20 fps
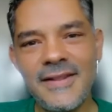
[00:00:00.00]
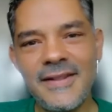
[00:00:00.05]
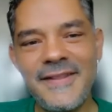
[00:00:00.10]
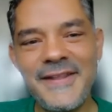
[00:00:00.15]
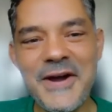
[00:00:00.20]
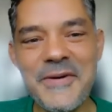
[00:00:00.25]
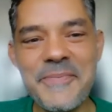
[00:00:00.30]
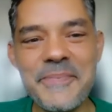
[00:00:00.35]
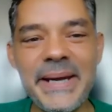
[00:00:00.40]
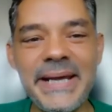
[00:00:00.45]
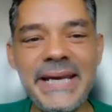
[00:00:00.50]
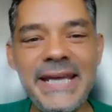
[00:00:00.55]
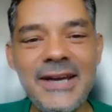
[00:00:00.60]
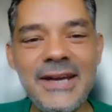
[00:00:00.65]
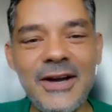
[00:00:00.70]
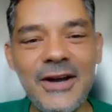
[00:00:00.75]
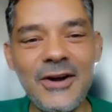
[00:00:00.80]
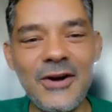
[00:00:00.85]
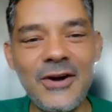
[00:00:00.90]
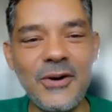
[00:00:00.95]
There are
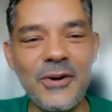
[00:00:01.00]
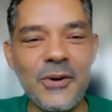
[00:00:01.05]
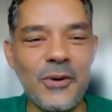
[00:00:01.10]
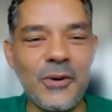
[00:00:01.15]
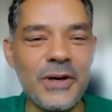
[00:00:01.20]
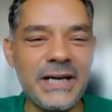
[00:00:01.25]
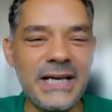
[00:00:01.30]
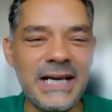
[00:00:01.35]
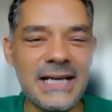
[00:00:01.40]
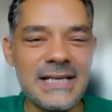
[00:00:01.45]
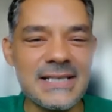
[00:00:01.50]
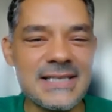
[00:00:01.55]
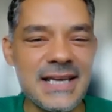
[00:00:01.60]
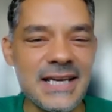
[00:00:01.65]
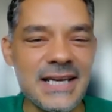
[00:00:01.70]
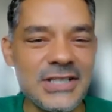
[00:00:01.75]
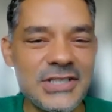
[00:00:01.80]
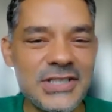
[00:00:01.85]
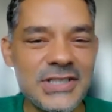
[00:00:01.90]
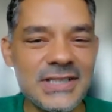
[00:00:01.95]
many
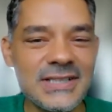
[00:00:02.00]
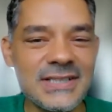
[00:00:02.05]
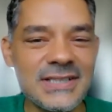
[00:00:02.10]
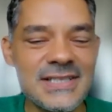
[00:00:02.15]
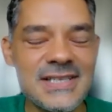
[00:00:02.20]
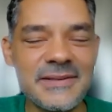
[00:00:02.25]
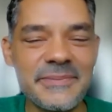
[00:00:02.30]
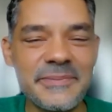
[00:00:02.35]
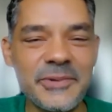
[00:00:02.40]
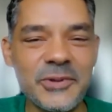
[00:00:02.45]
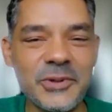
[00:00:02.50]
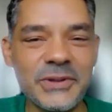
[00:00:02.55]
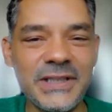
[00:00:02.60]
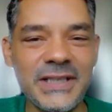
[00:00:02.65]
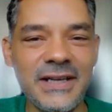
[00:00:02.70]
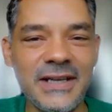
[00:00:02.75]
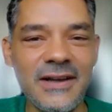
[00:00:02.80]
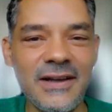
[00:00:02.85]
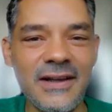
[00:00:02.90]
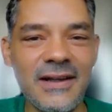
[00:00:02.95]
organizations
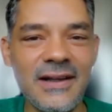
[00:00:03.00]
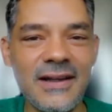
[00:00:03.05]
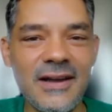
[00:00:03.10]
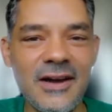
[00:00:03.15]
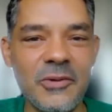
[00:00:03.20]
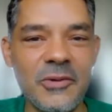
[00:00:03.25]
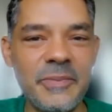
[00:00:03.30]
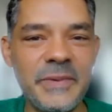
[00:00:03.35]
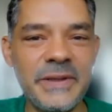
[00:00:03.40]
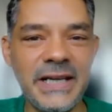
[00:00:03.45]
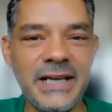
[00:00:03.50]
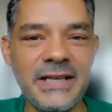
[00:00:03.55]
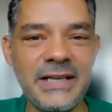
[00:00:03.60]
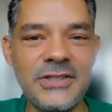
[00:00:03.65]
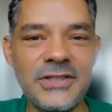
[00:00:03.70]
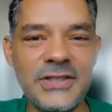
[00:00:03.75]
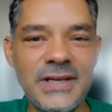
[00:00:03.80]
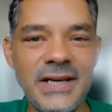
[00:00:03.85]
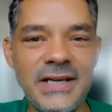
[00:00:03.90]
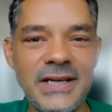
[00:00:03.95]
supporting open
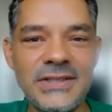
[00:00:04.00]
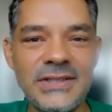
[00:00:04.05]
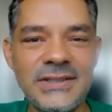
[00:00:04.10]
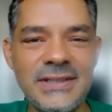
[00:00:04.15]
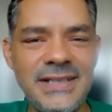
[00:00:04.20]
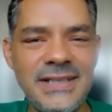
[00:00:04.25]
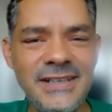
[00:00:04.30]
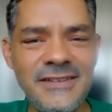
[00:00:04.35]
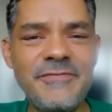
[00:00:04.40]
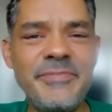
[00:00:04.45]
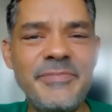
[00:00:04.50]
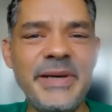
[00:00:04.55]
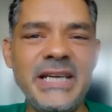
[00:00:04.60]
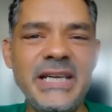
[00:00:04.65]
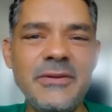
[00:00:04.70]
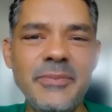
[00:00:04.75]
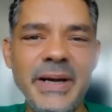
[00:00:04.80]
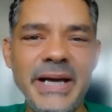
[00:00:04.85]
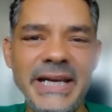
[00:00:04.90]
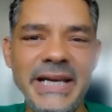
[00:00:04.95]
education. There have
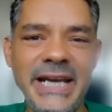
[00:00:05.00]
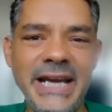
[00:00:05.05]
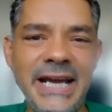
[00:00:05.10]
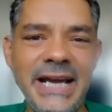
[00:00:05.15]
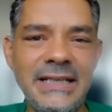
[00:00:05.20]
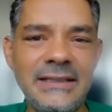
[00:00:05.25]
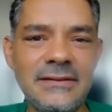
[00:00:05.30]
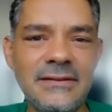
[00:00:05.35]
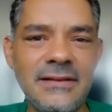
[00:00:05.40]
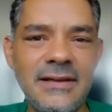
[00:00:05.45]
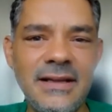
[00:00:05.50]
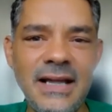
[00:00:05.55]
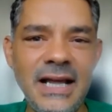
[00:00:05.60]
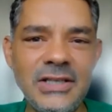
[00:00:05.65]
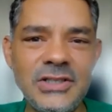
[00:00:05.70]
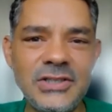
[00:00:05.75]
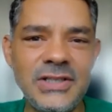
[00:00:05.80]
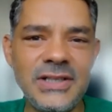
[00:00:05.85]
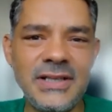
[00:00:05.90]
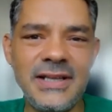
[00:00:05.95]
been many, and
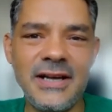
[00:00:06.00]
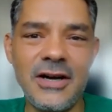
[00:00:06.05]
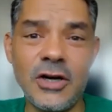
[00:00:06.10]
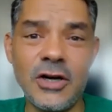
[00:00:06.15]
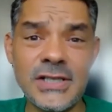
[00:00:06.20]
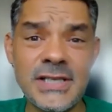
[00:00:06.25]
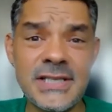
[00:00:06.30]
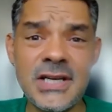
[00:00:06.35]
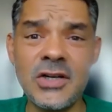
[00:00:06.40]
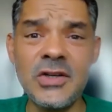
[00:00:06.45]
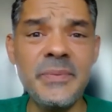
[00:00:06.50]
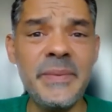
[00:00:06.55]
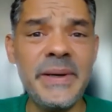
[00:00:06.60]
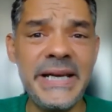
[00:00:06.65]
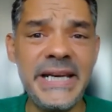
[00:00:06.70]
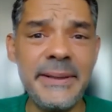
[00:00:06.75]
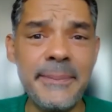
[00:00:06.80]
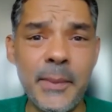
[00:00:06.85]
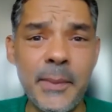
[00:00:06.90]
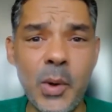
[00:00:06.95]
actually, there are so
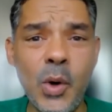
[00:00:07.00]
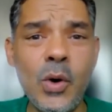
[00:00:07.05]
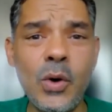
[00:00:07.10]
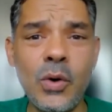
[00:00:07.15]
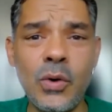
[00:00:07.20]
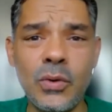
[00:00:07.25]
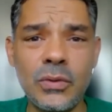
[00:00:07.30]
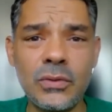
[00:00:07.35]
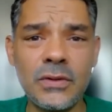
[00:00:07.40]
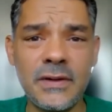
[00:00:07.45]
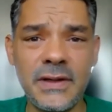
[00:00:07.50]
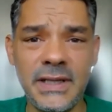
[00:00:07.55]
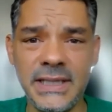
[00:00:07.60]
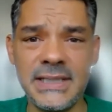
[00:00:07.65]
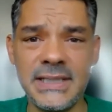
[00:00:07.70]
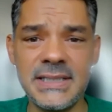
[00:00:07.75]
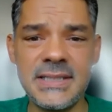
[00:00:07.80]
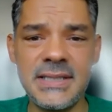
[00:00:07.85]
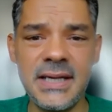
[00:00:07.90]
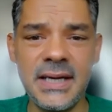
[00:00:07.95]
many more
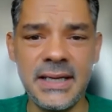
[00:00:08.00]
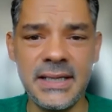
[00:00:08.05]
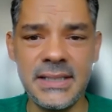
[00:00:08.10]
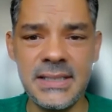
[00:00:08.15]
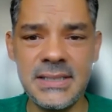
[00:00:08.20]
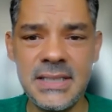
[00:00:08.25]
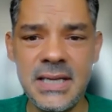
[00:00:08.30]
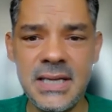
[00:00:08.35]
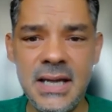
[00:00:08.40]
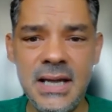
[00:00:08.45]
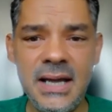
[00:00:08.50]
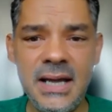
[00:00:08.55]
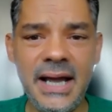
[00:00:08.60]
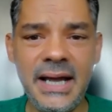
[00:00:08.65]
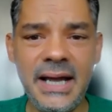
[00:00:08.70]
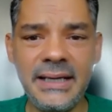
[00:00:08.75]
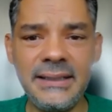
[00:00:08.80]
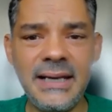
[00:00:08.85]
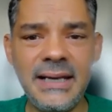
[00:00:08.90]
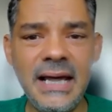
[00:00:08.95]
these days.
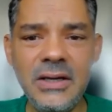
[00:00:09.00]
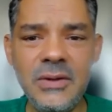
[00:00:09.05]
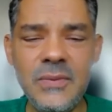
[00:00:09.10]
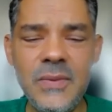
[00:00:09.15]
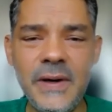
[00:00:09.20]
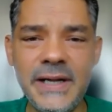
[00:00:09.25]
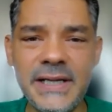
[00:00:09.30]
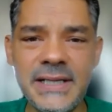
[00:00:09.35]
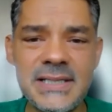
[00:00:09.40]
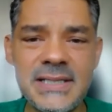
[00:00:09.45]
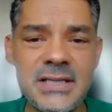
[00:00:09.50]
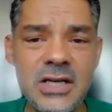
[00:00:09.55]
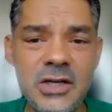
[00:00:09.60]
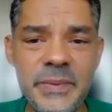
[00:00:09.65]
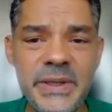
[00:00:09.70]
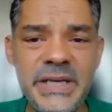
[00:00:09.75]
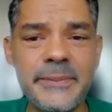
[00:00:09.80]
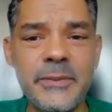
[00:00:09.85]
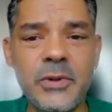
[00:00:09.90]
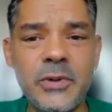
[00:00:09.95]
And likewise, so
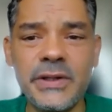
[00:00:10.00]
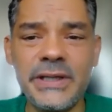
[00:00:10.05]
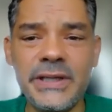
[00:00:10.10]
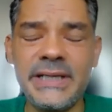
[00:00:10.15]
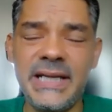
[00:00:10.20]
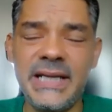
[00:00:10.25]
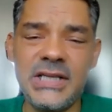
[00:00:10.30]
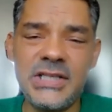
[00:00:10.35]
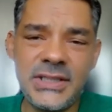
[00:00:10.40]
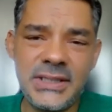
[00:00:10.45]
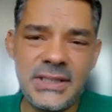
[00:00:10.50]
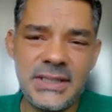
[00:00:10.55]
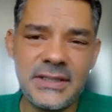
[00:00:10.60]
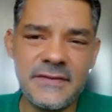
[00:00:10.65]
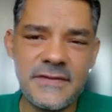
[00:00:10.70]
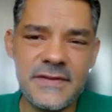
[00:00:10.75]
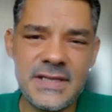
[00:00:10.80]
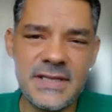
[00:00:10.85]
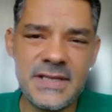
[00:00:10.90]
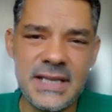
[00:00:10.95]
many more
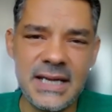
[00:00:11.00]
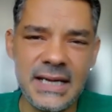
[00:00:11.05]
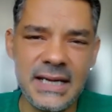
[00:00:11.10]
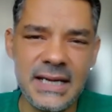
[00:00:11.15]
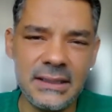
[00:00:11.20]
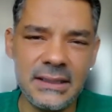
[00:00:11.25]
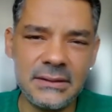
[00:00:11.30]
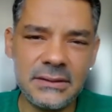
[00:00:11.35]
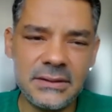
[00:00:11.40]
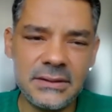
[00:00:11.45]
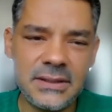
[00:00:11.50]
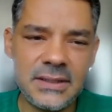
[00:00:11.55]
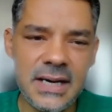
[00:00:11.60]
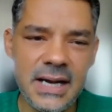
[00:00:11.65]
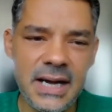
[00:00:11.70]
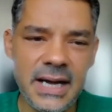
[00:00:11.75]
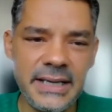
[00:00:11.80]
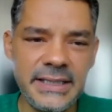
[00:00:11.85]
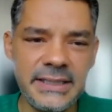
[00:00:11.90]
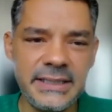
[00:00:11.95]
initiatives that
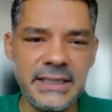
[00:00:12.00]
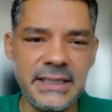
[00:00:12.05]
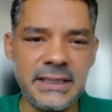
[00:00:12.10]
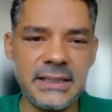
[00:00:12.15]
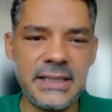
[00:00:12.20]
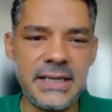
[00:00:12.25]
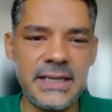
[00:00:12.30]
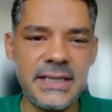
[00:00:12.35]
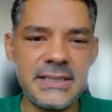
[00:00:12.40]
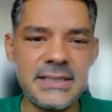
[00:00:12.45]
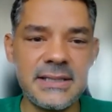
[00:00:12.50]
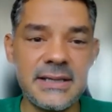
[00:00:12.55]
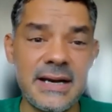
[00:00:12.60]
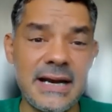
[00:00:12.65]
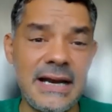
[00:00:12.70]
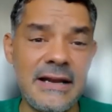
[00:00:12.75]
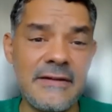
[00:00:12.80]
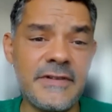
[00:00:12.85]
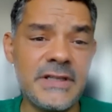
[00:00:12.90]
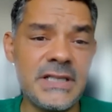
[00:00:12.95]
try and increase the
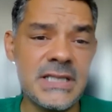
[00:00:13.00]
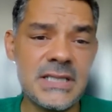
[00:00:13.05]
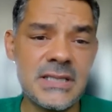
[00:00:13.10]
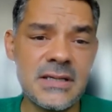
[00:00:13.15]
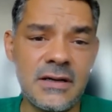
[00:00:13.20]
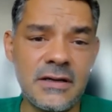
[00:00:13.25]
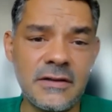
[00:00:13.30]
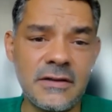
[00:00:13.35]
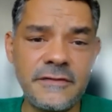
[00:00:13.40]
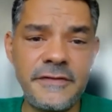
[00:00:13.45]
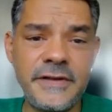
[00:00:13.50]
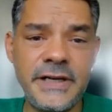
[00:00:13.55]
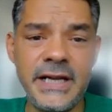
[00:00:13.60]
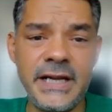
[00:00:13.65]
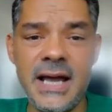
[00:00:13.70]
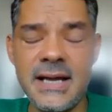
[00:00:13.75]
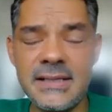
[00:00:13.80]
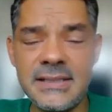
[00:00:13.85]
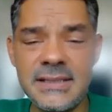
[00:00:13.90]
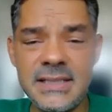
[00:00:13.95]
relevance of free
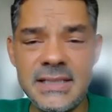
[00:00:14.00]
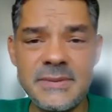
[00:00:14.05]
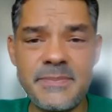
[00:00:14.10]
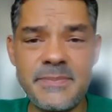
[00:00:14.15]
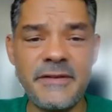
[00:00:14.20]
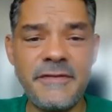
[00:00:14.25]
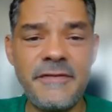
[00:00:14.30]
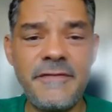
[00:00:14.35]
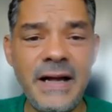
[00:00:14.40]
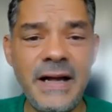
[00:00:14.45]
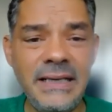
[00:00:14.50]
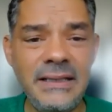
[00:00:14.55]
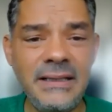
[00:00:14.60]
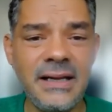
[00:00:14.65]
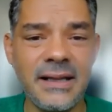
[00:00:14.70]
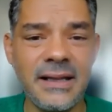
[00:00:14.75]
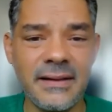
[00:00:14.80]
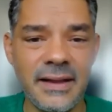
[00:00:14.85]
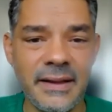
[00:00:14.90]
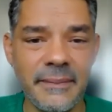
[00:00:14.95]
access by
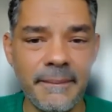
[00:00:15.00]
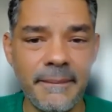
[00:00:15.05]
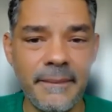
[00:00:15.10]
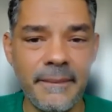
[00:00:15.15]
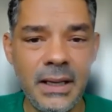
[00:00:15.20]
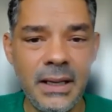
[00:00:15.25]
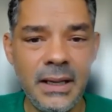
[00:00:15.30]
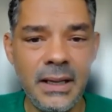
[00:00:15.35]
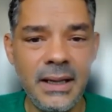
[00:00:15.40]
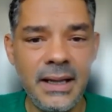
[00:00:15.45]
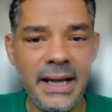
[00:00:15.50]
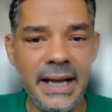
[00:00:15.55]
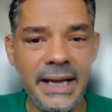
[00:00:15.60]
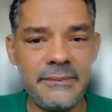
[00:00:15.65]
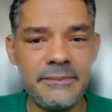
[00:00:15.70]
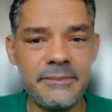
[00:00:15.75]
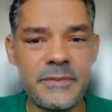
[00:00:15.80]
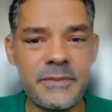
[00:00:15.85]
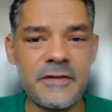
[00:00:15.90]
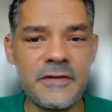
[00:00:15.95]
funding them
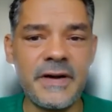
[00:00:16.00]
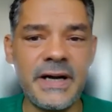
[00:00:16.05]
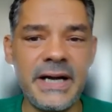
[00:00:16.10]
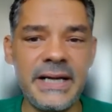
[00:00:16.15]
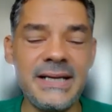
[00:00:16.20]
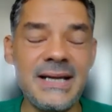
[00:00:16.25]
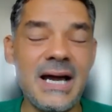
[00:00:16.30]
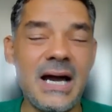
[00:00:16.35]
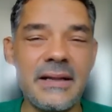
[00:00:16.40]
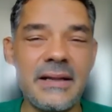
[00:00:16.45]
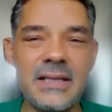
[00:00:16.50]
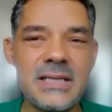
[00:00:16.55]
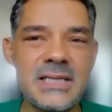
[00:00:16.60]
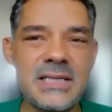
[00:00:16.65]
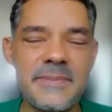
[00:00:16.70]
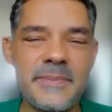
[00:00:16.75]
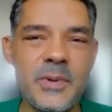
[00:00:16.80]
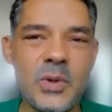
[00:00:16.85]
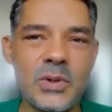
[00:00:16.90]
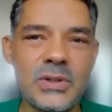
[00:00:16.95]
and providing other
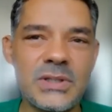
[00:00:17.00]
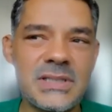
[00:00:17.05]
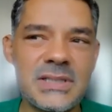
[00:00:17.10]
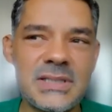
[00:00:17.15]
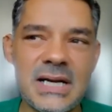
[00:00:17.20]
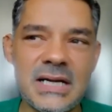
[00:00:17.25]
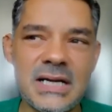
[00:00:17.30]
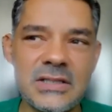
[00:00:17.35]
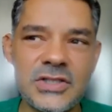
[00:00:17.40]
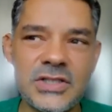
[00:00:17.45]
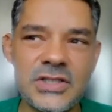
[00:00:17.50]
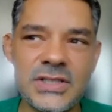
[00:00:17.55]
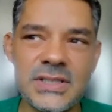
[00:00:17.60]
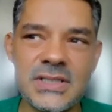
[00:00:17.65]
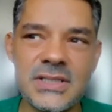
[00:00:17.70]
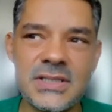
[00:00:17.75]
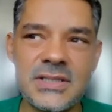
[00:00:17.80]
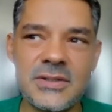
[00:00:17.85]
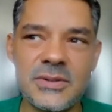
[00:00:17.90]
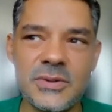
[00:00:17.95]
support
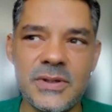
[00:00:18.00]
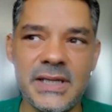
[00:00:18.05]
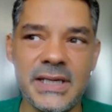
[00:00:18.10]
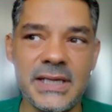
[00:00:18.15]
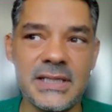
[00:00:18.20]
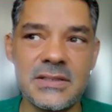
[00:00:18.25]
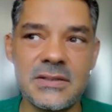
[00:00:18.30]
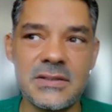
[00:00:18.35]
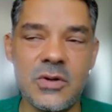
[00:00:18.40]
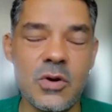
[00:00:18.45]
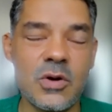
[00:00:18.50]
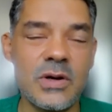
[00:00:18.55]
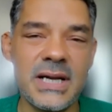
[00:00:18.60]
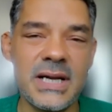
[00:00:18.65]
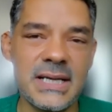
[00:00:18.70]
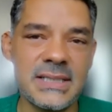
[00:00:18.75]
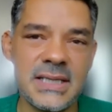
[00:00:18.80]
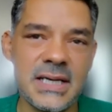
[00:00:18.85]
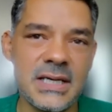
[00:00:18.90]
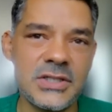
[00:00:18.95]
structures to these
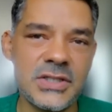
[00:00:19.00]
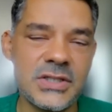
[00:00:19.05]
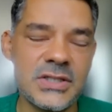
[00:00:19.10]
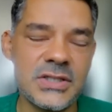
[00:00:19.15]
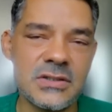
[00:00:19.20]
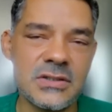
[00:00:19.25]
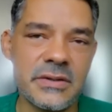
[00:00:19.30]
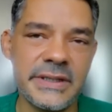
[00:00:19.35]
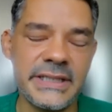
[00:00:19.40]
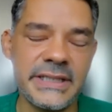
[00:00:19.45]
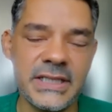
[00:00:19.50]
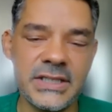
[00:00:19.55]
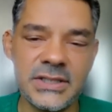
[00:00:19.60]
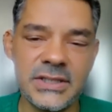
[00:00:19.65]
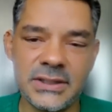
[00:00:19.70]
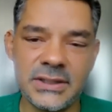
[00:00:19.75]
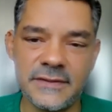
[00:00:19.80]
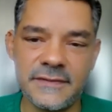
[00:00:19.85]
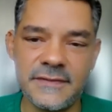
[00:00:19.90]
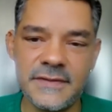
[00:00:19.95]
organizations or
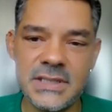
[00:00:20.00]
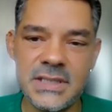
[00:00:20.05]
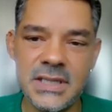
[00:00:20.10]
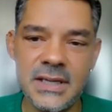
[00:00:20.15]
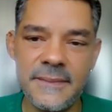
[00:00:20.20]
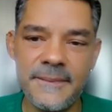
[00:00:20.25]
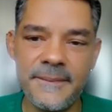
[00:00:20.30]
initiatives.